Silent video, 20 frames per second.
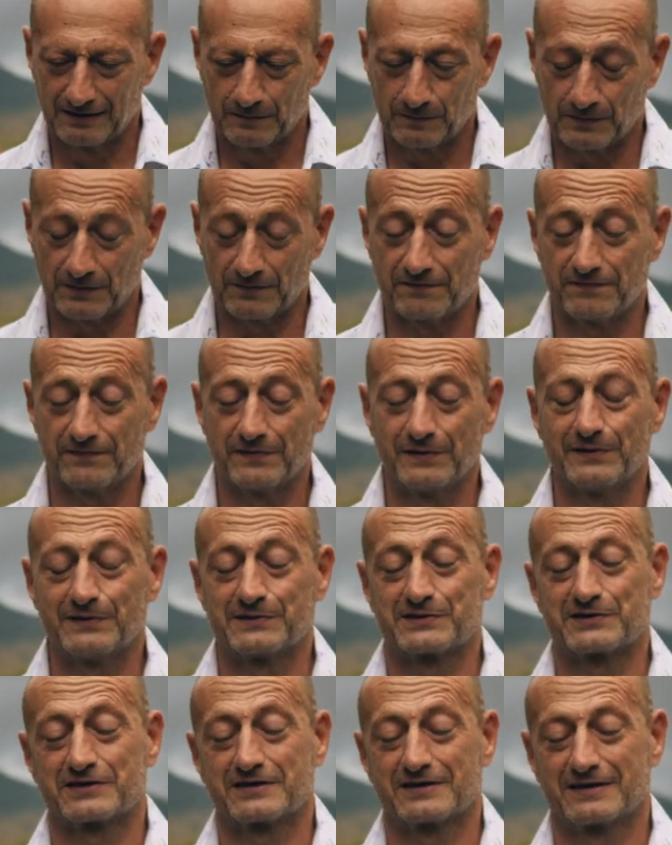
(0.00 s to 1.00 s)
my
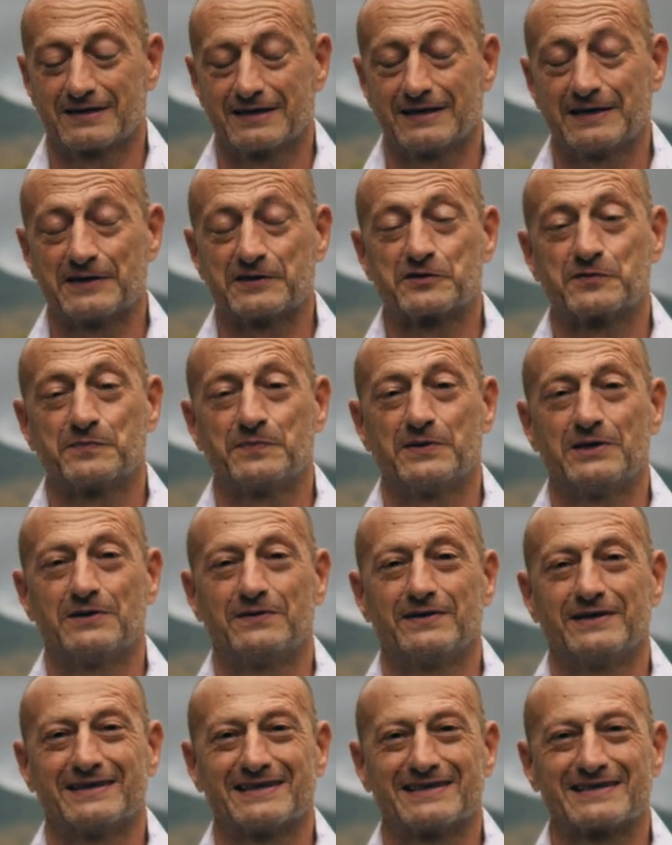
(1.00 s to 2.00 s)
first
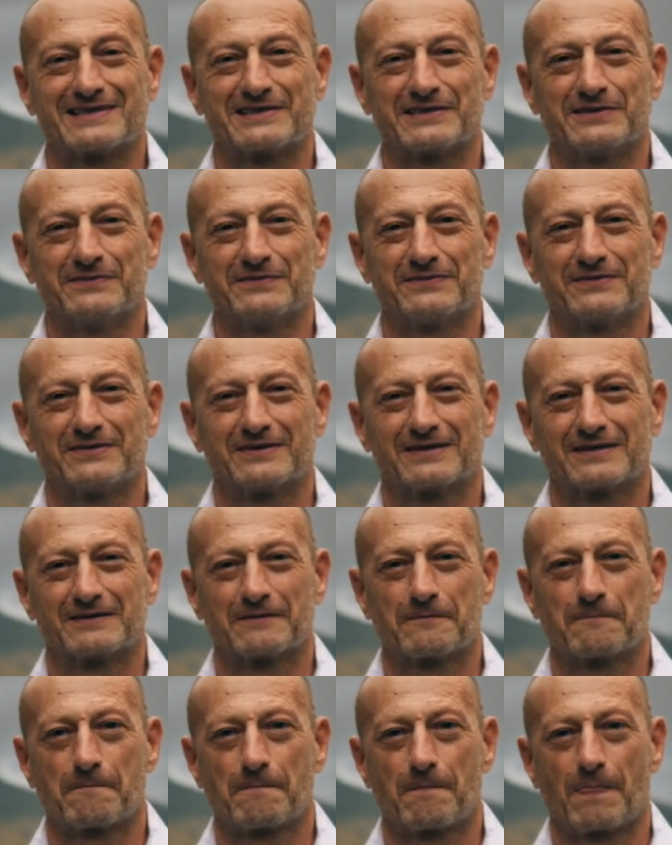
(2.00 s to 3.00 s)
experience of
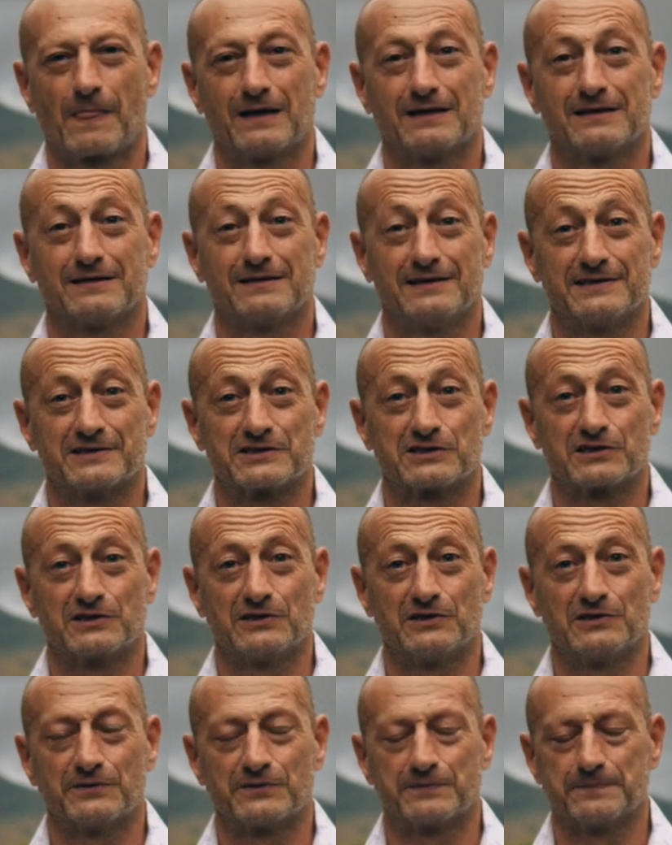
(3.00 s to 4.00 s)
this
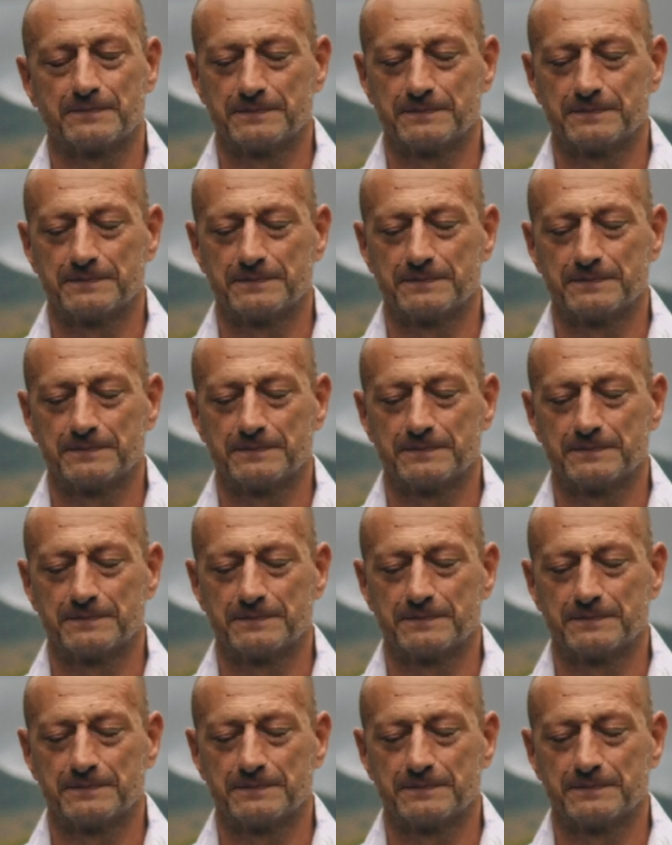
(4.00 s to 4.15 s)
god